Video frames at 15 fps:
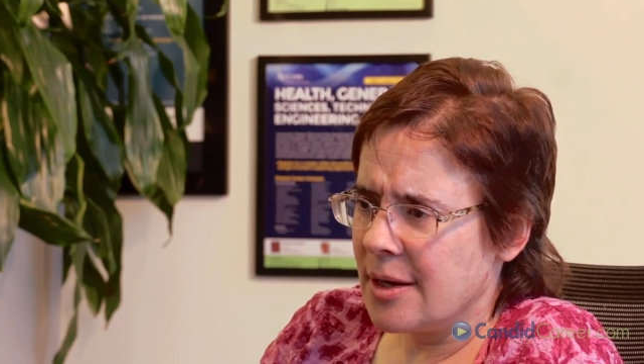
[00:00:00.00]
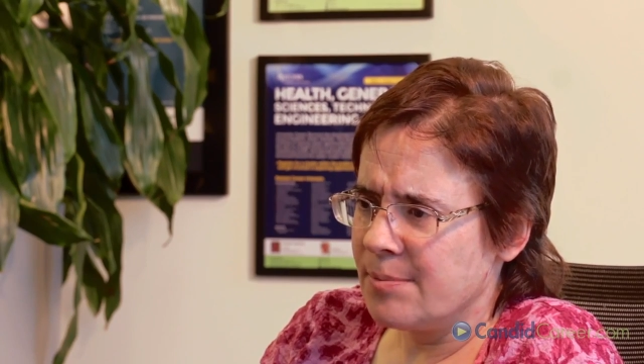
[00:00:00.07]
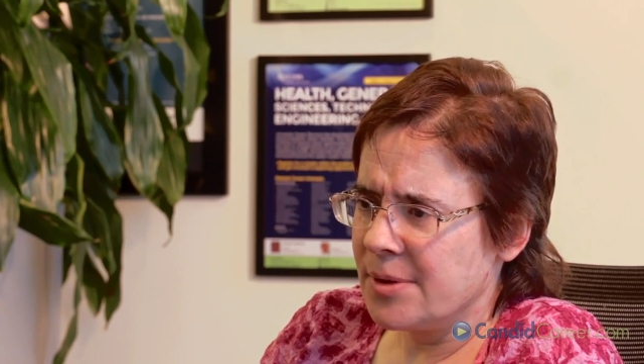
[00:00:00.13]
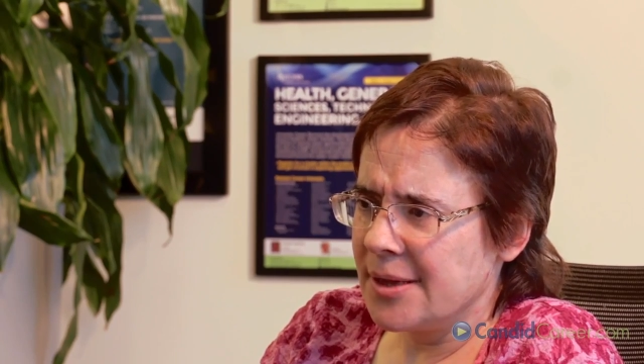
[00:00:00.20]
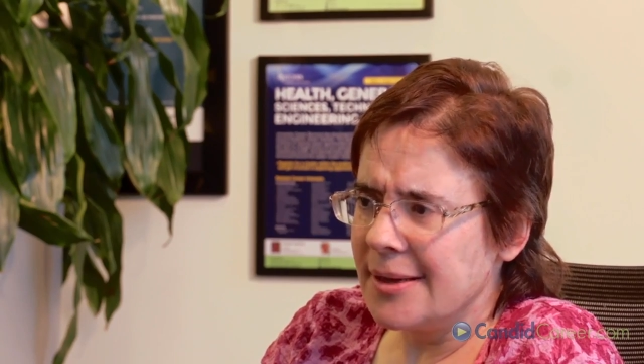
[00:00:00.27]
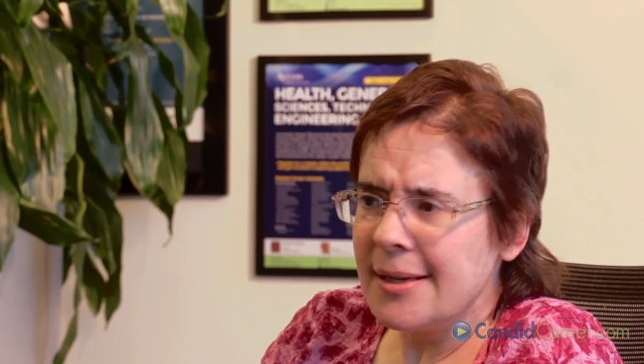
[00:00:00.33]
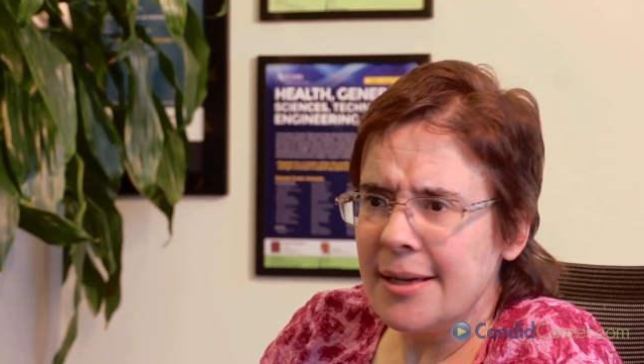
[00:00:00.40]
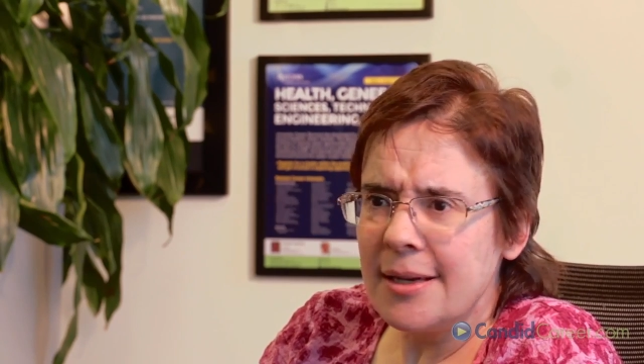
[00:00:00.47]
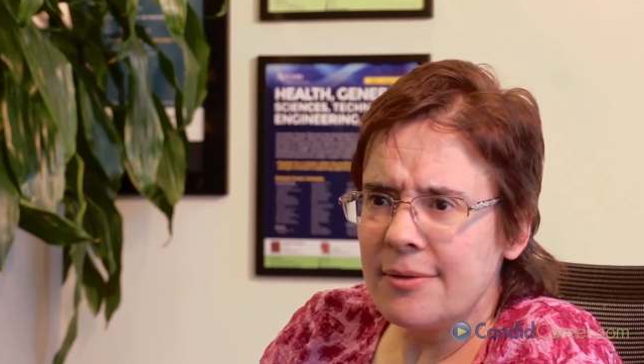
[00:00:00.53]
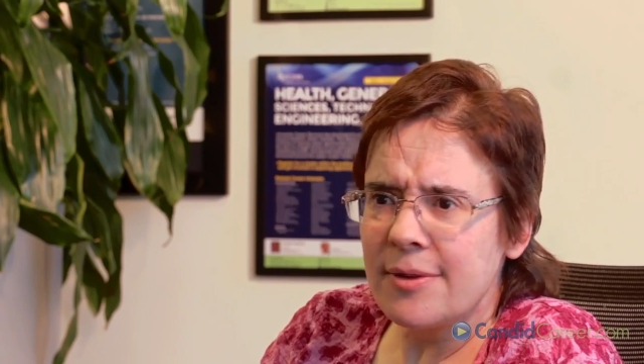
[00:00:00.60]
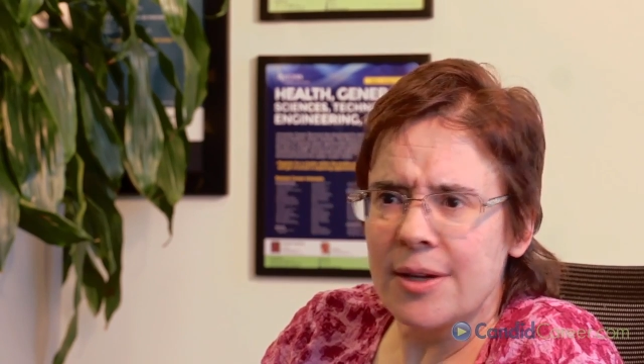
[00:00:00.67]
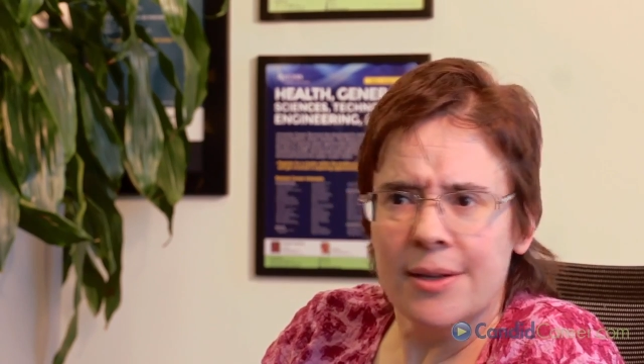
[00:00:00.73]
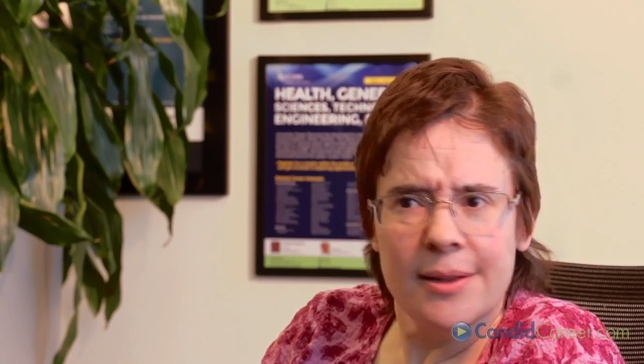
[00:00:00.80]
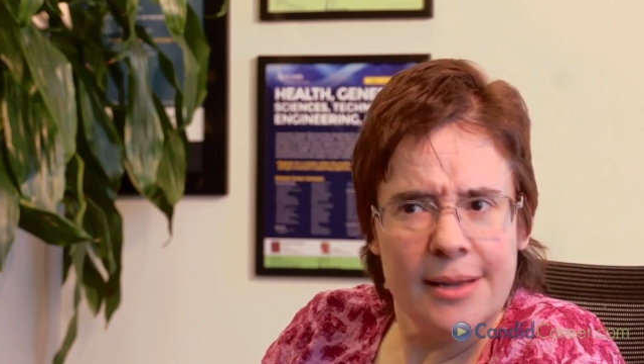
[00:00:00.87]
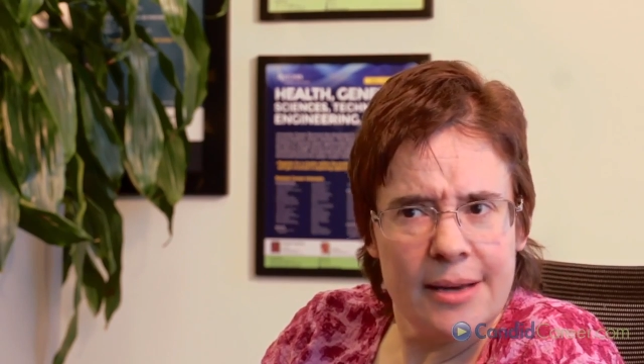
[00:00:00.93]
I believe,
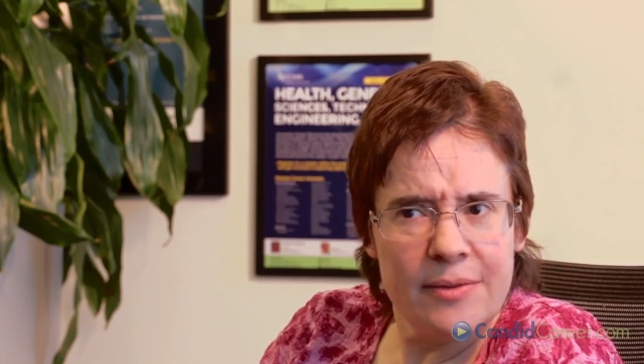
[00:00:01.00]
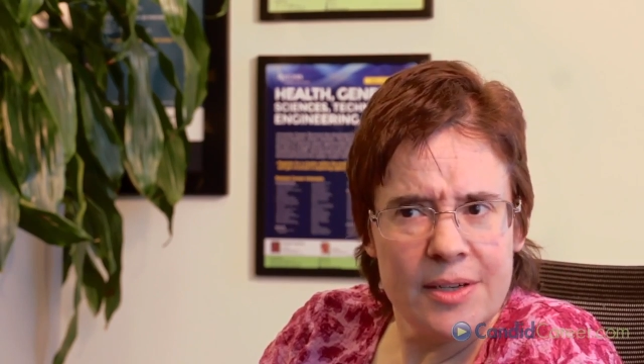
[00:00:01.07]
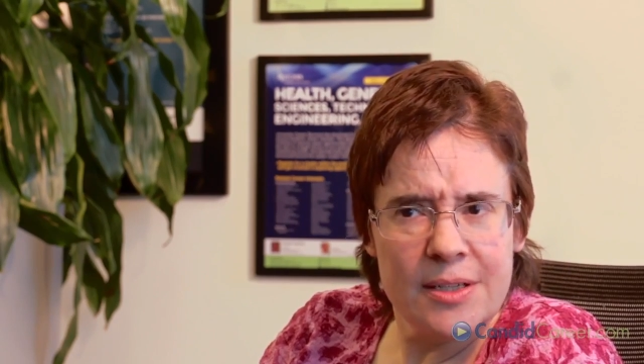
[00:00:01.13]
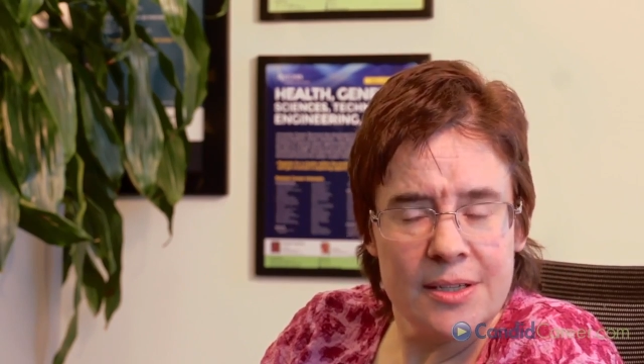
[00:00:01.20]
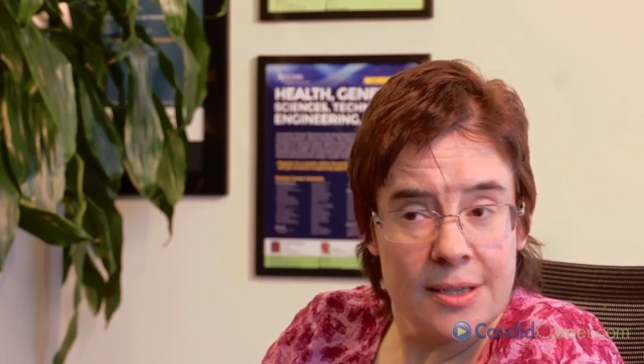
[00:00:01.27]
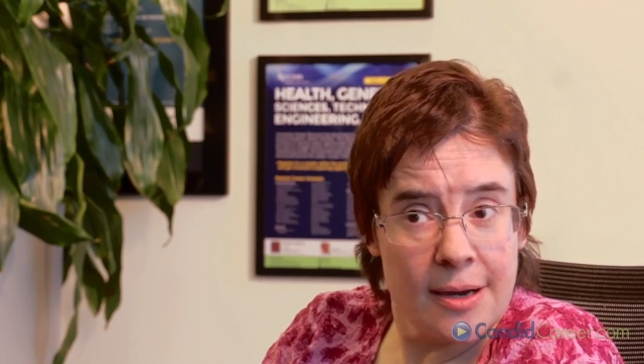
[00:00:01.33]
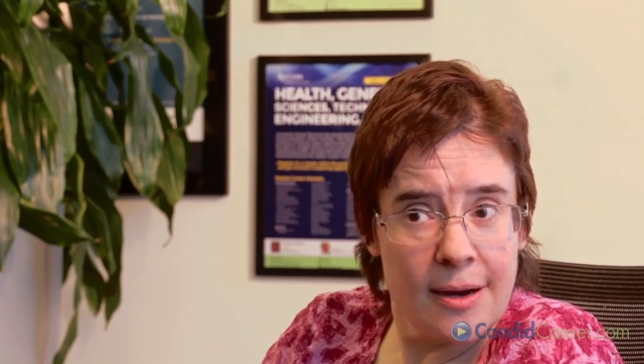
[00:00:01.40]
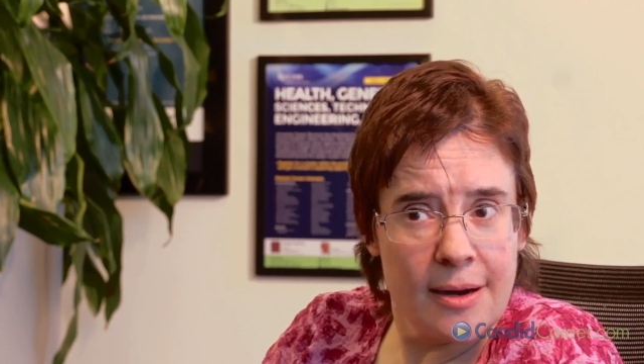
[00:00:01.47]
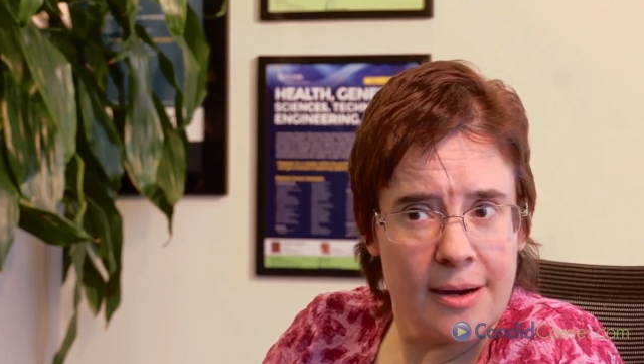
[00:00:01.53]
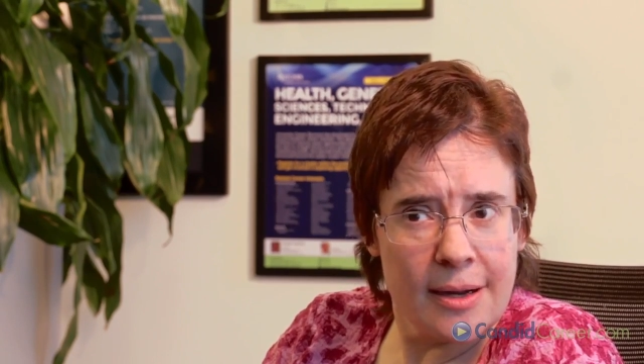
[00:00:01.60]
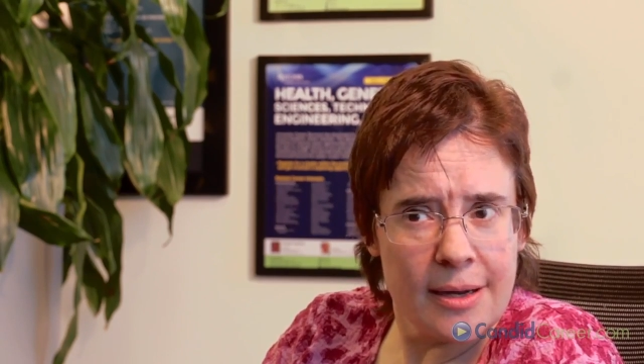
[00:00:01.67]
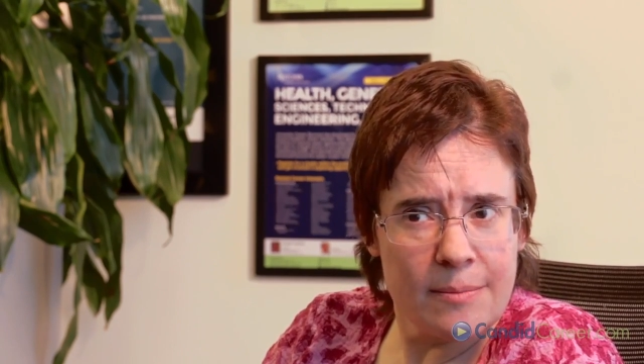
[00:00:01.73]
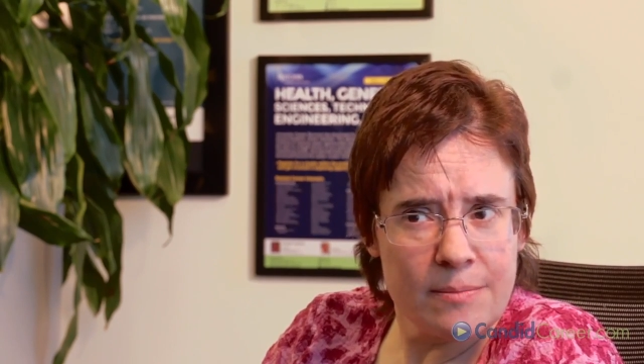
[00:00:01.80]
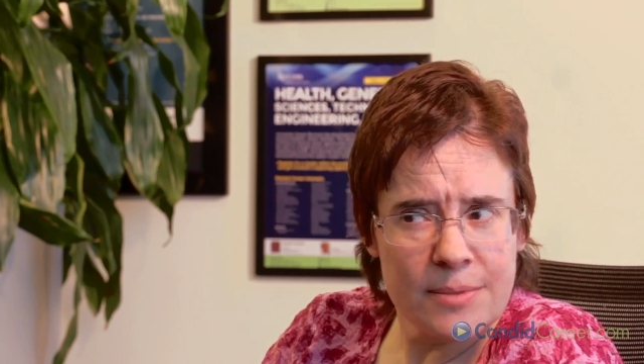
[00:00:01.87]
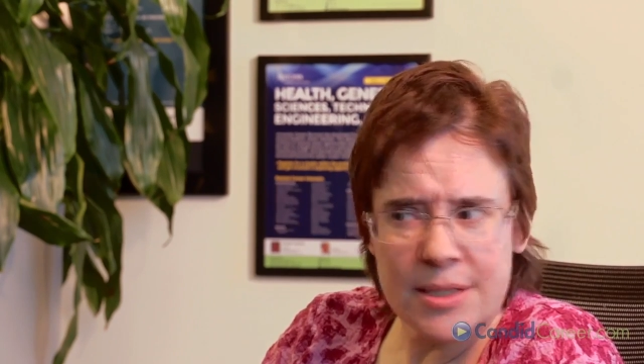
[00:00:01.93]
11
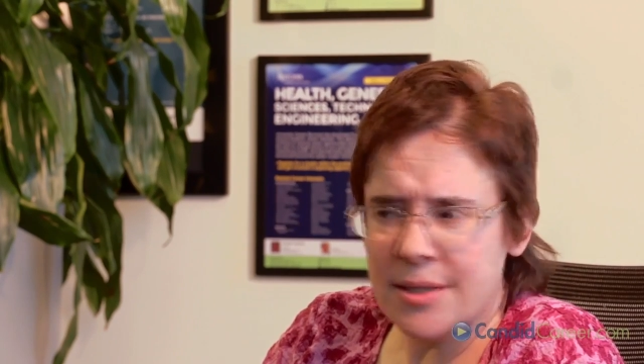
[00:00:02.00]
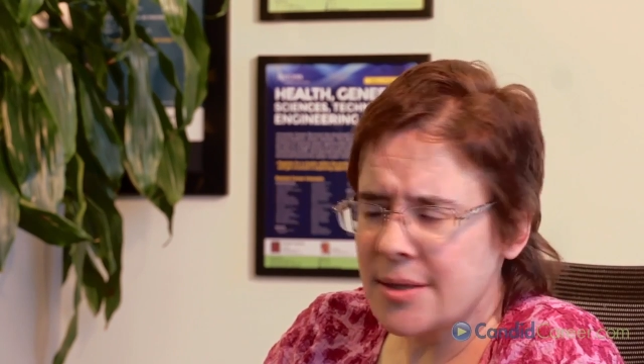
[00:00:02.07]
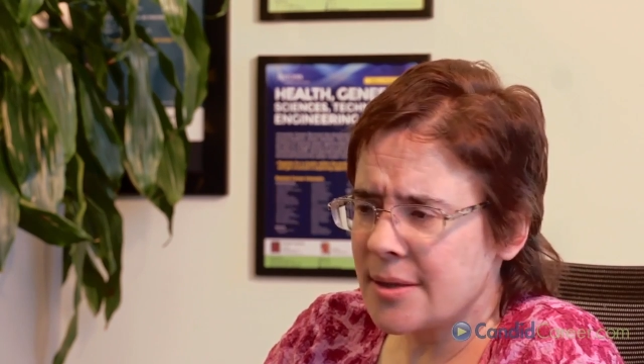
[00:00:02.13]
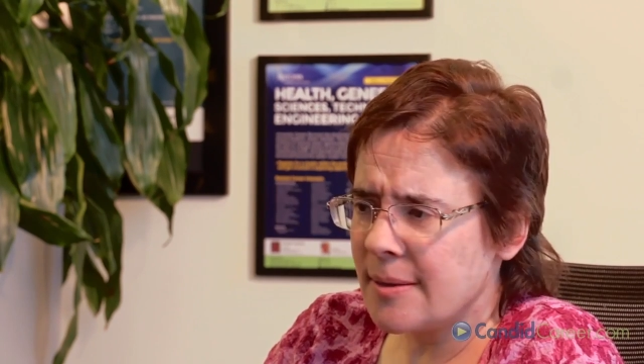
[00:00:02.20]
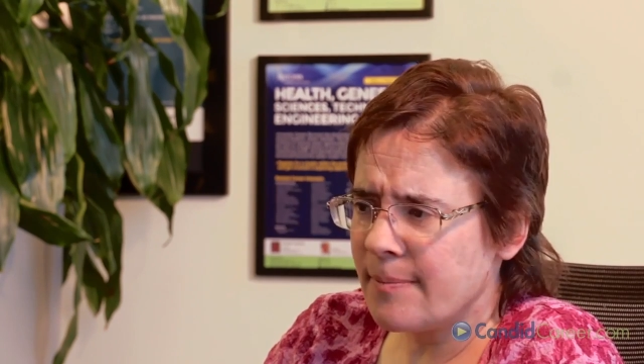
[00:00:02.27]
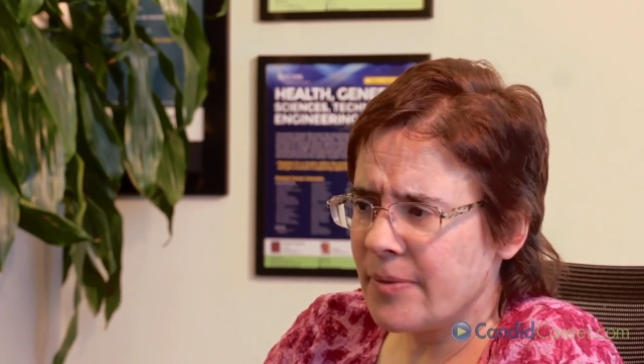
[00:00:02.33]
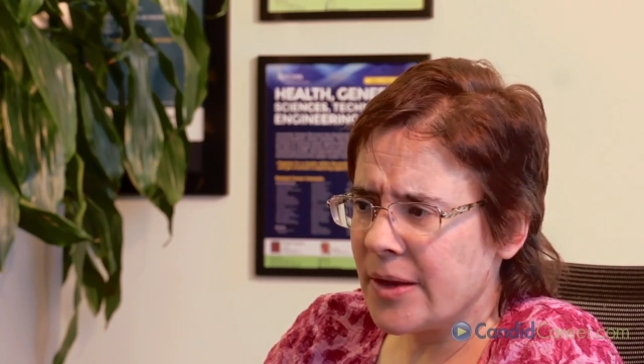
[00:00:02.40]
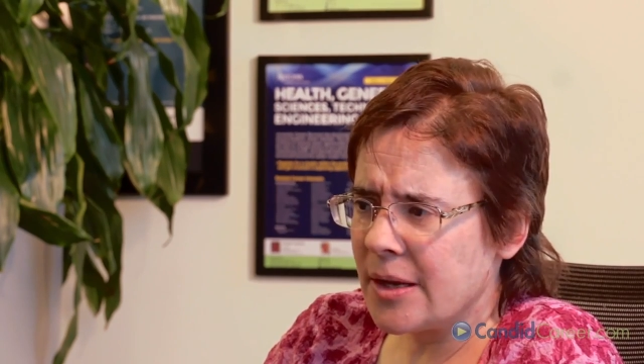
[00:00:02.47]
times.